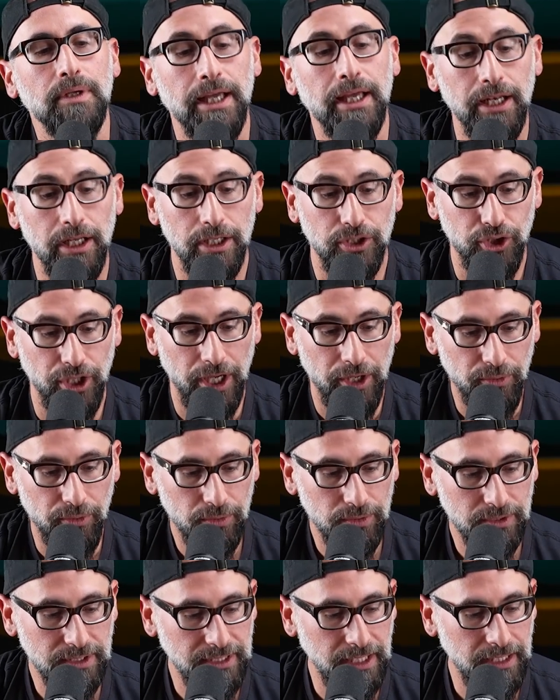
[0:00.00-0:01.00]
in a
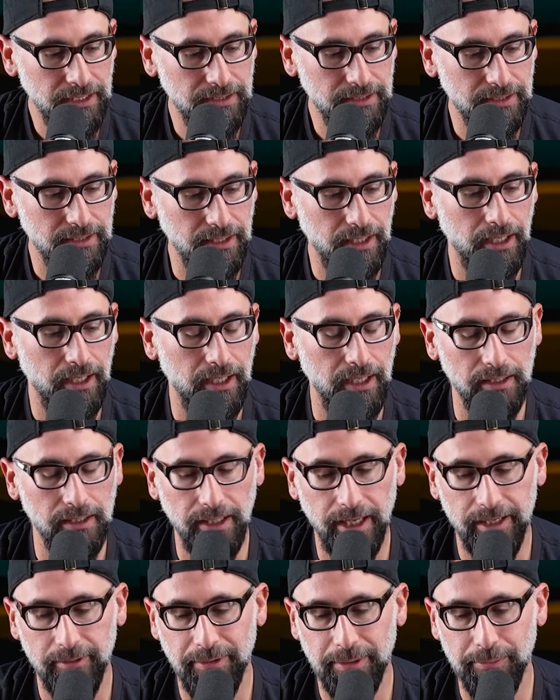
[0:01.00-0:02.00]
general sense, a
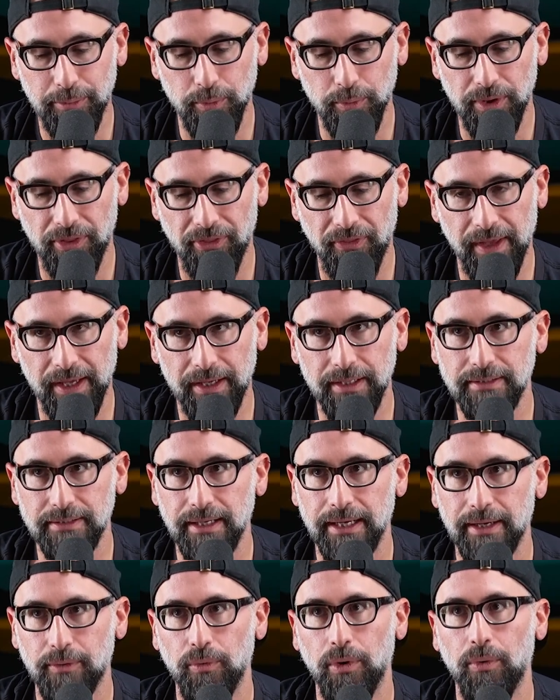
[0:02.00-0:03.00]
lot of people would think it's
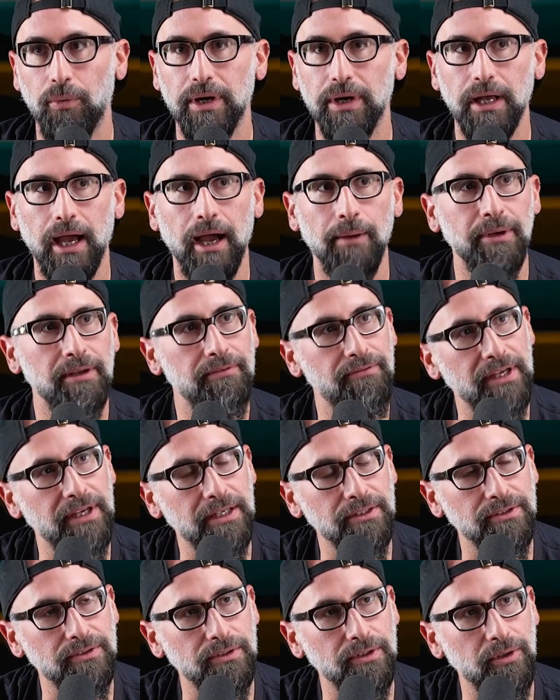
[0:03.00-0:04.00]
like, well, how many
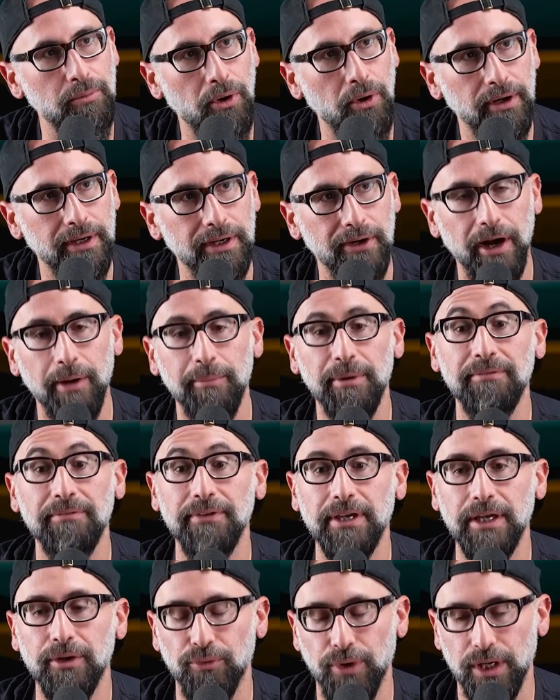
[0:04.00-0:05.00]
vegans are in the market, or how many
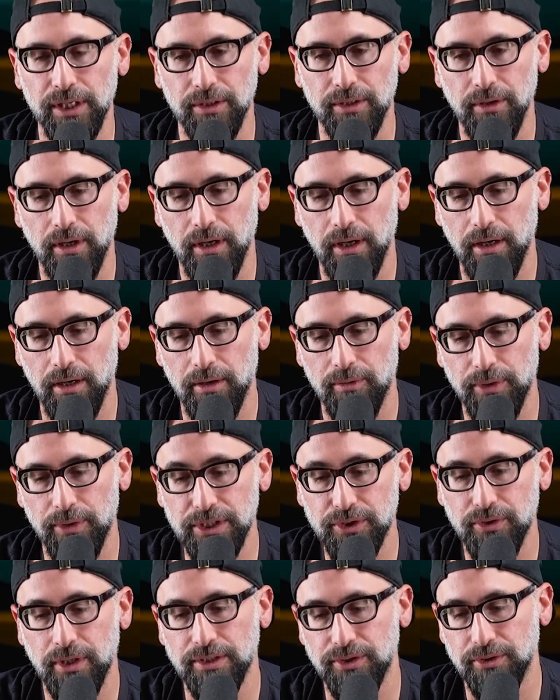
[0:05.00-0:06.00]
vegan
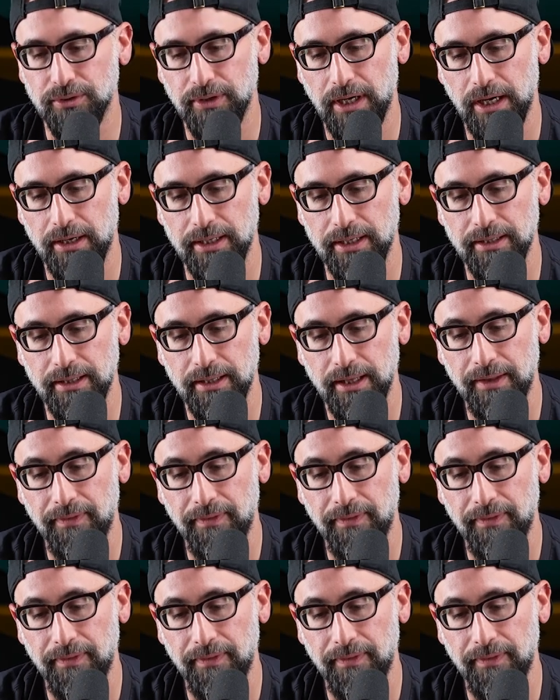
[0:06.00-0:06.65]
restaurants are around?